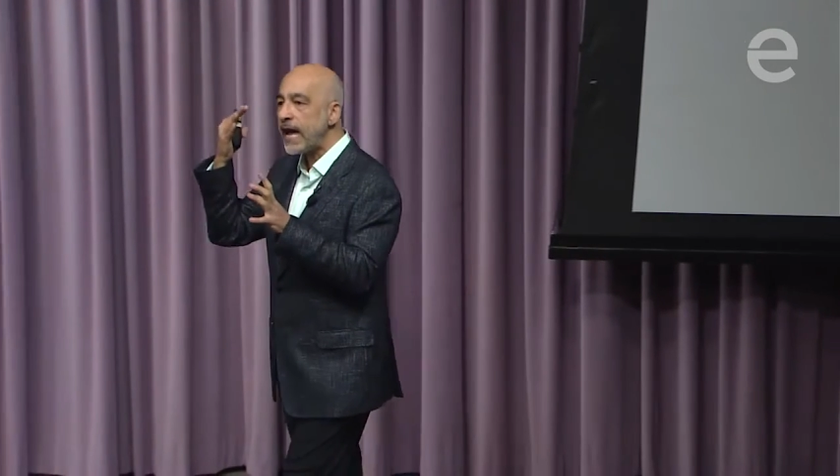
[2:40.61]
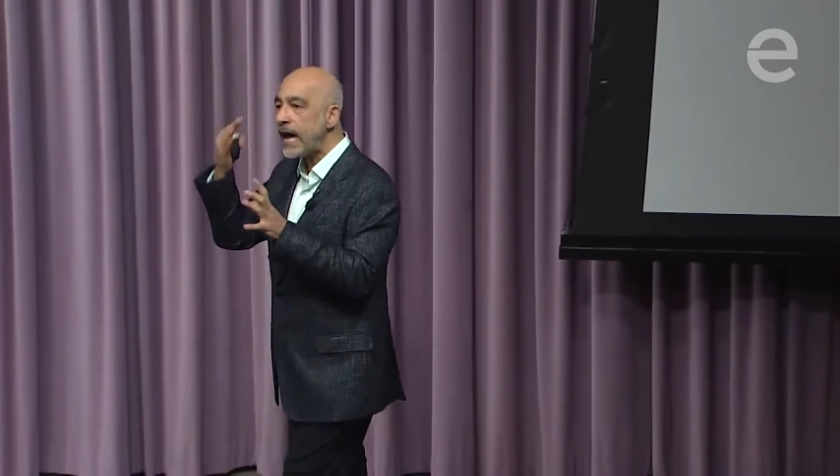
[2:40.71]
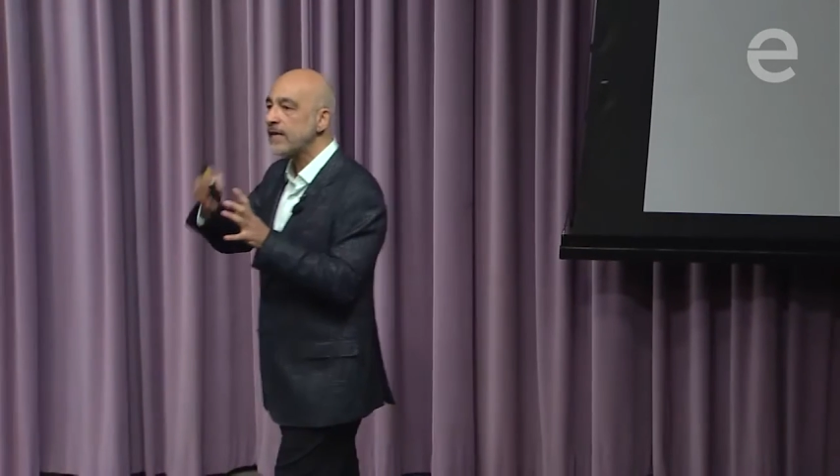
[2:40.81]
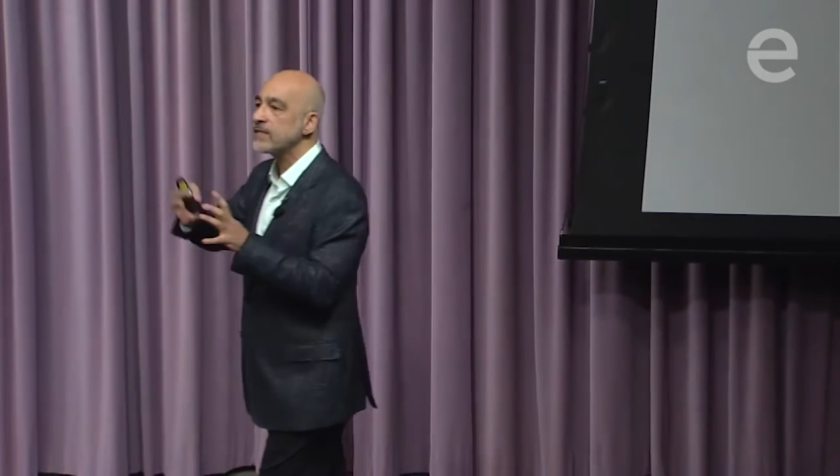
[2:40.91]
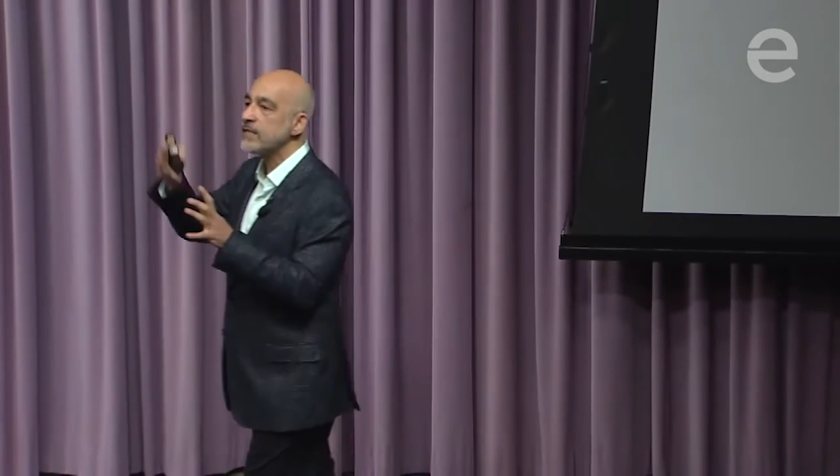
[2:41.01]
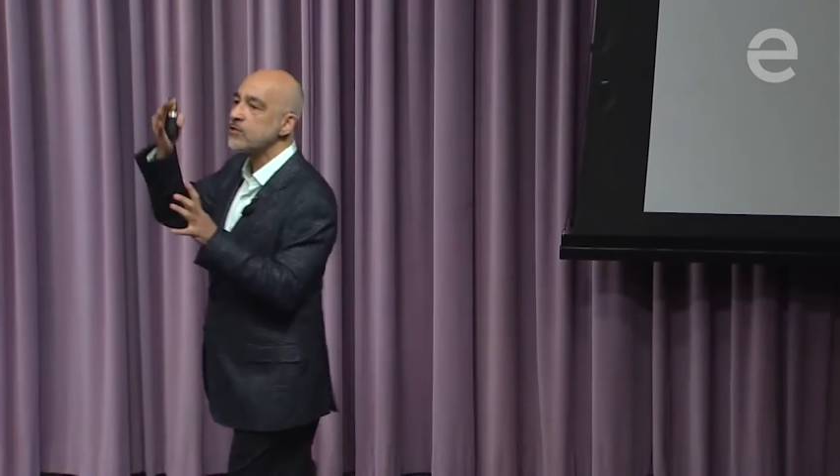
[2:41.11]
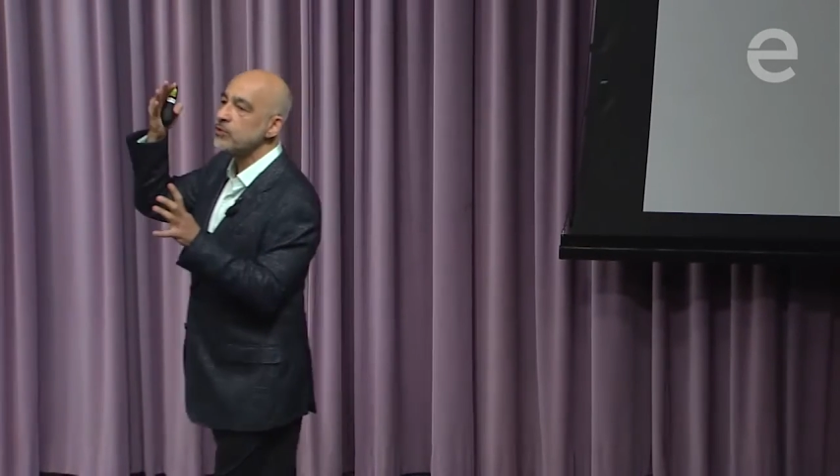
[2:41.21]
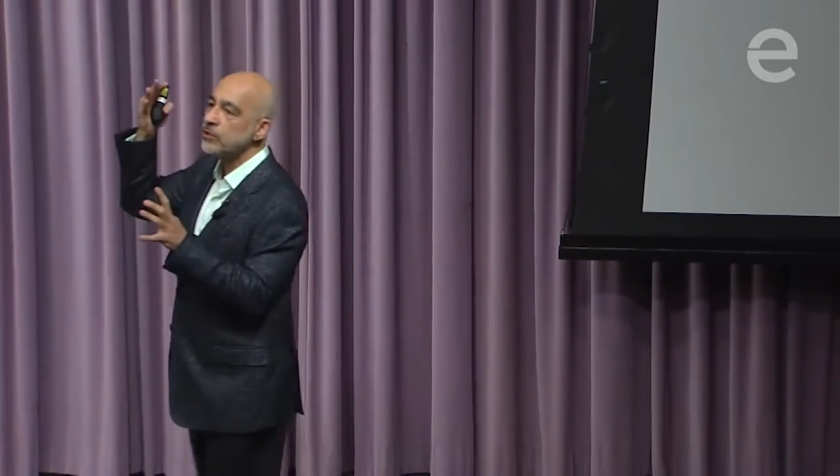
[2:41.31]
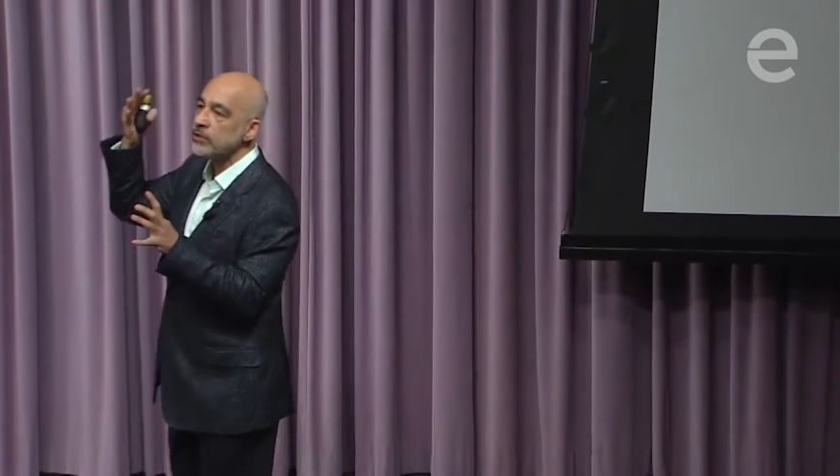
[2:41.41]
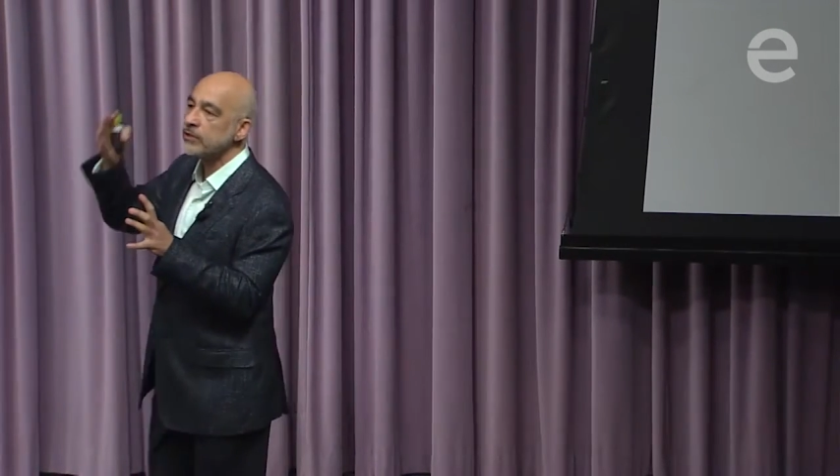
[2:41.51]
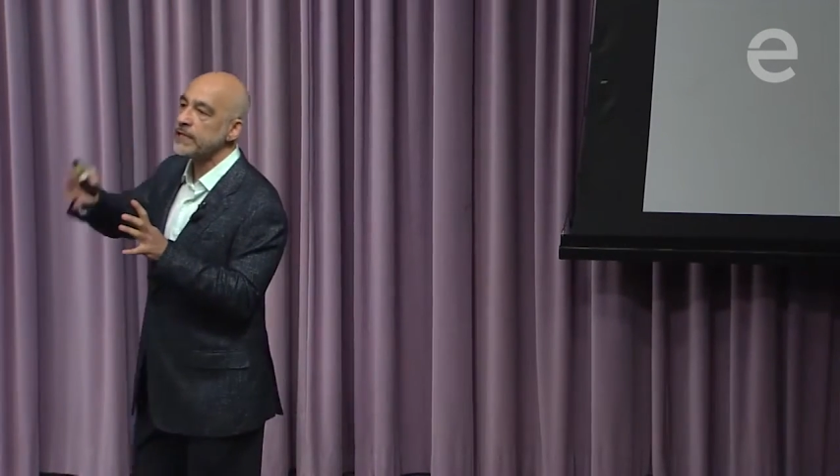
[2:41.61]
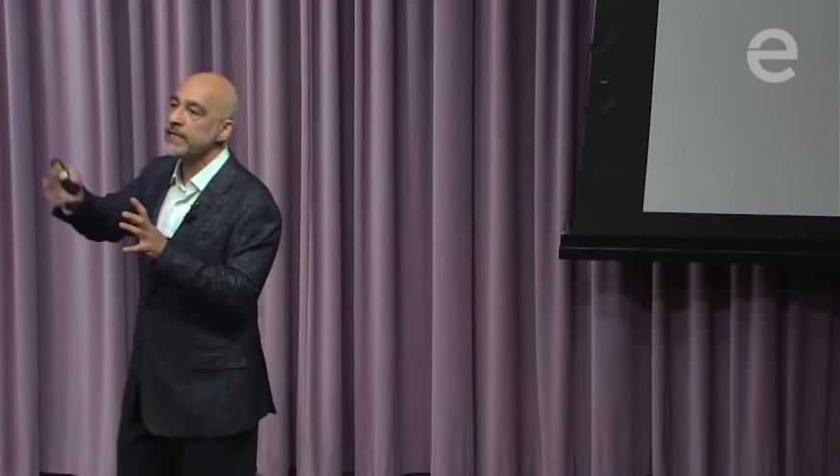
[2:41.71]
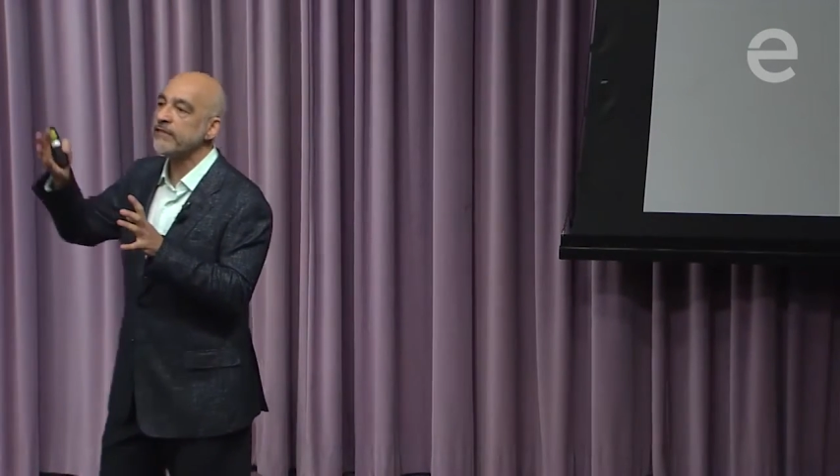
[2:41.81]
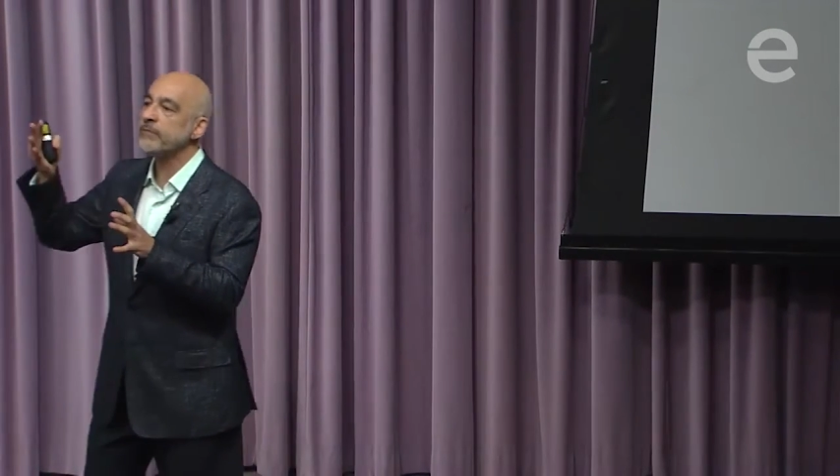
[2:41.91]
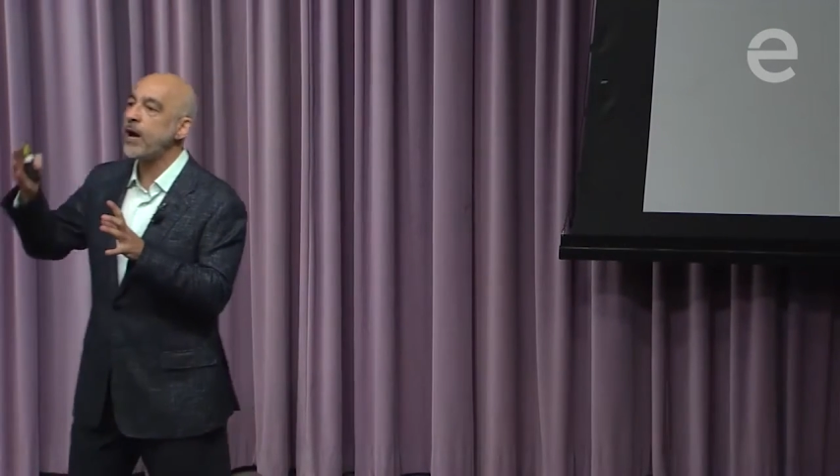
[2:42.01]
access to your
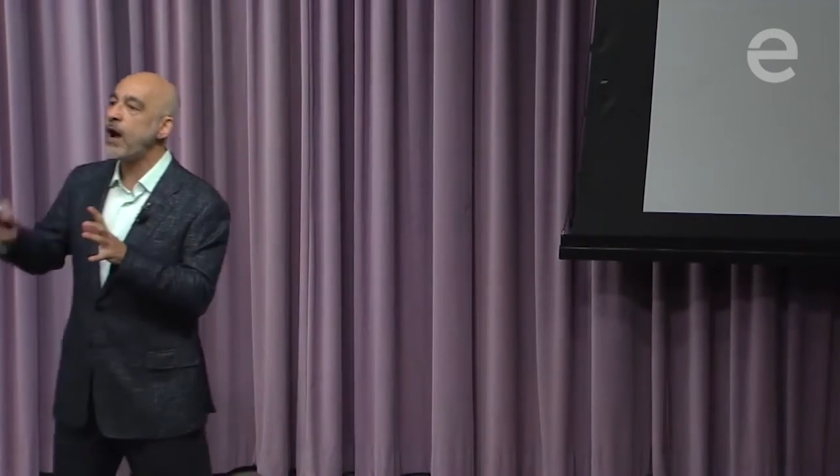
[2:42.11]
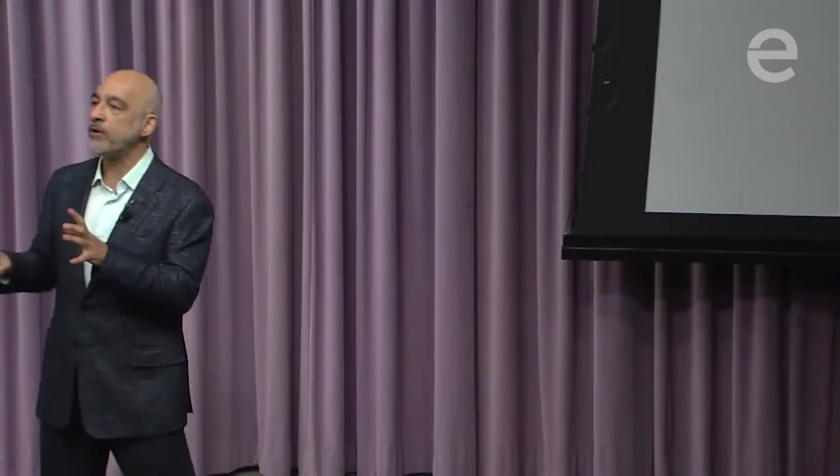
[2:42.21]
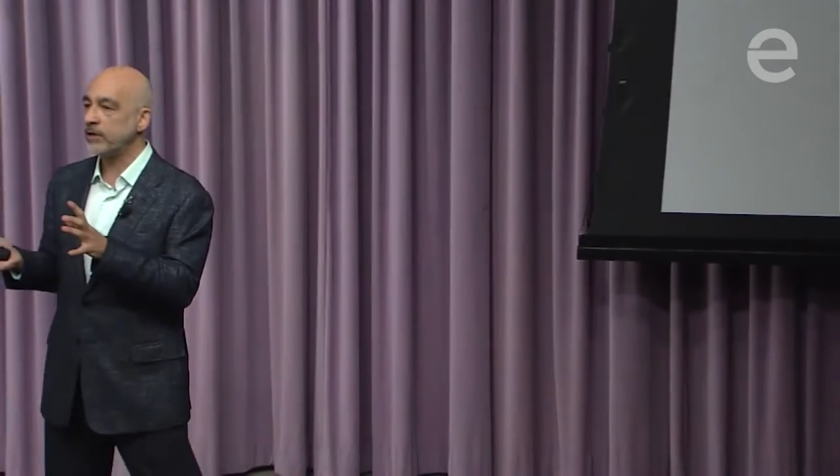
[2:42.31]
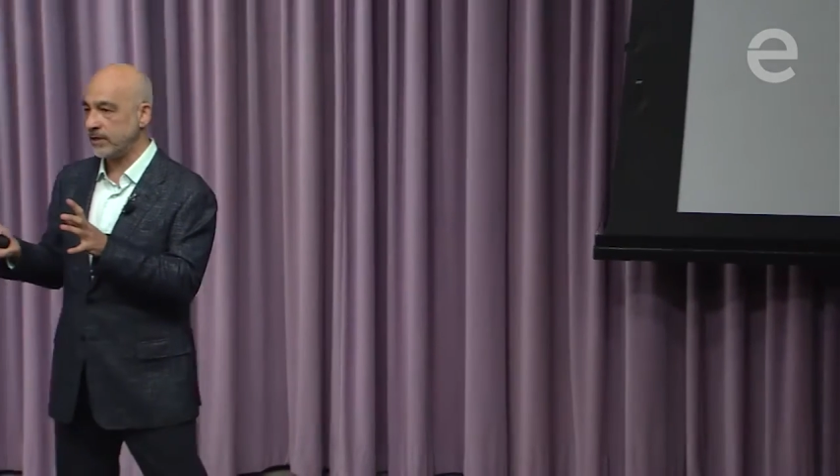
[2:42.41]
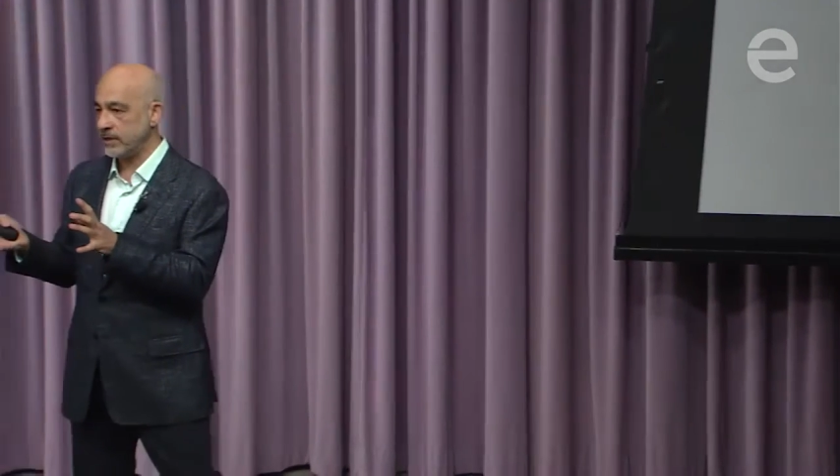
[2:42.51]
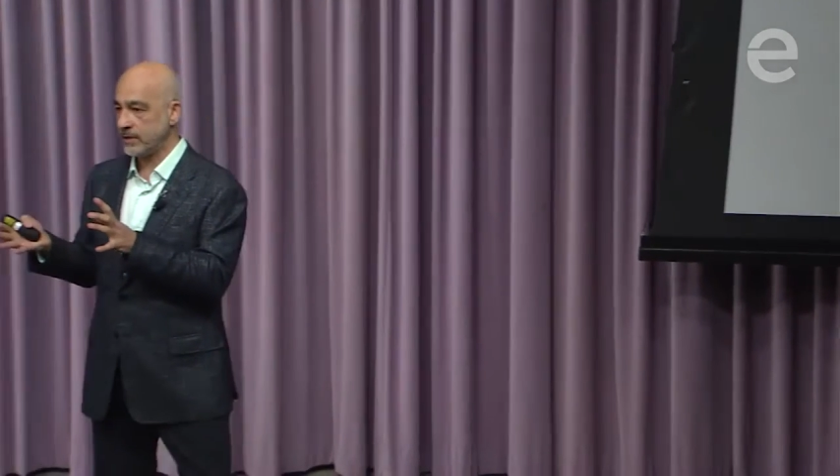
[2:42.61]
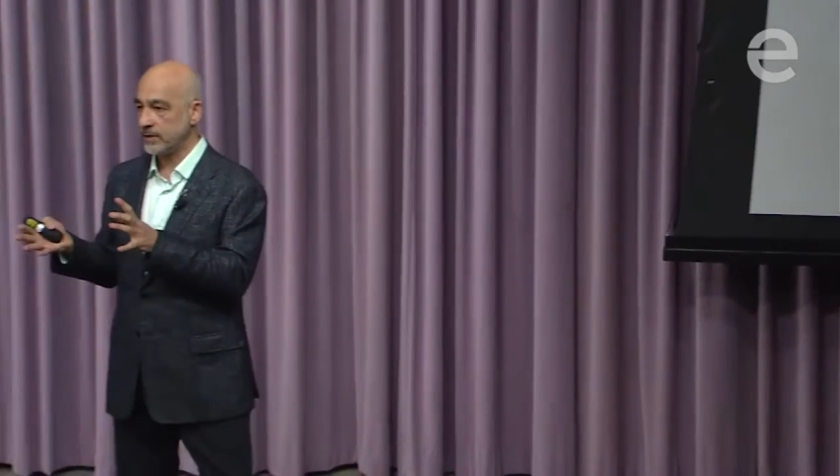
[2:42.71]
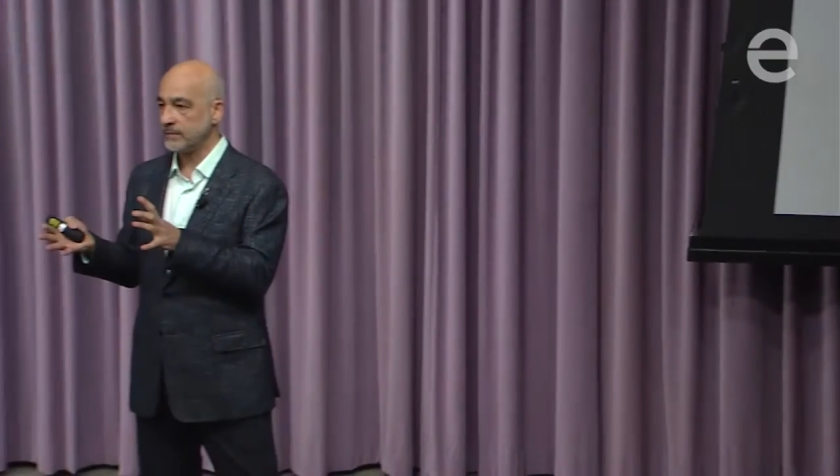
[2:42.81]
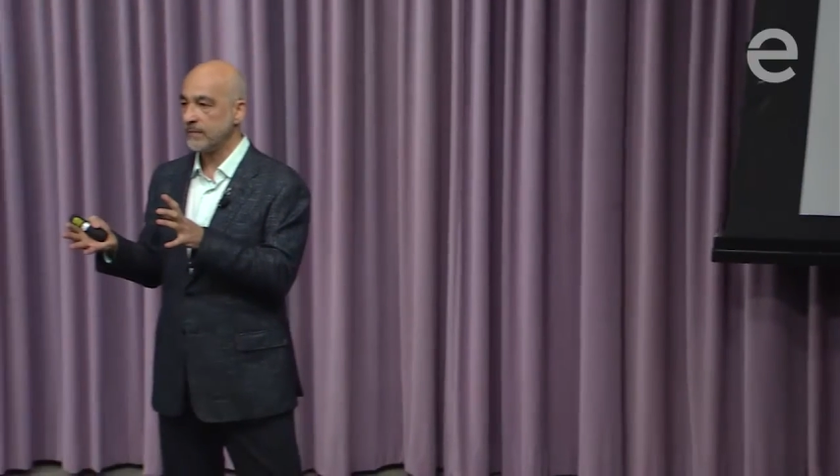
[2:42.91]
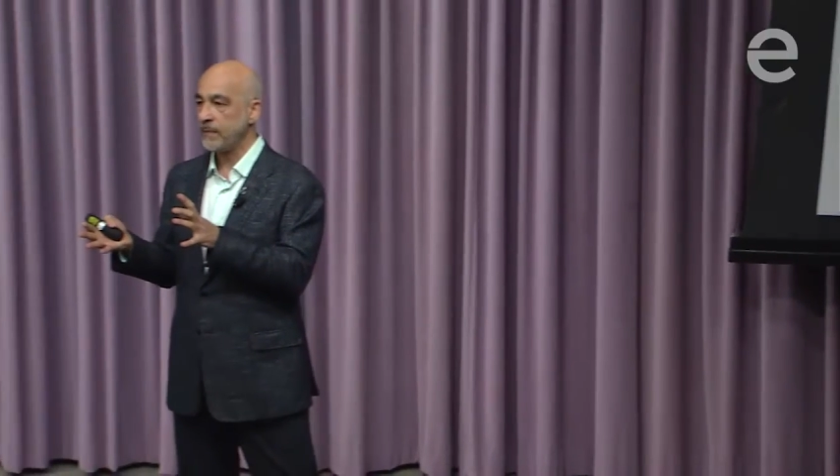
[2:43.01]
creative powers.